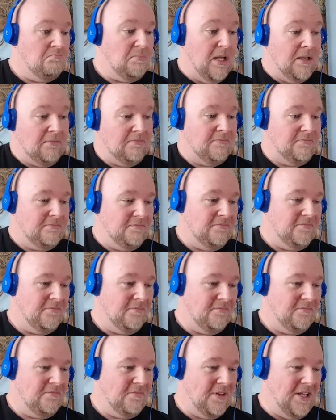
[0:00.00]
But
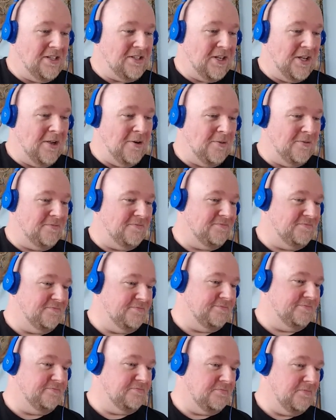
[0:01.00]
he's cute.
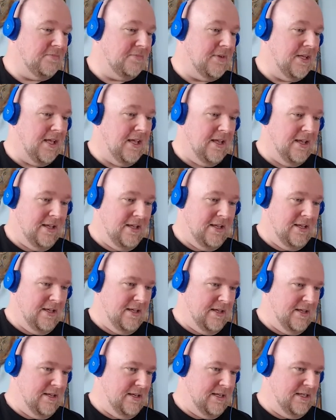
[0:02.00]

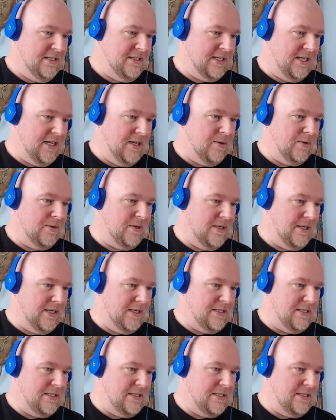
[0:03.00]
He's cute.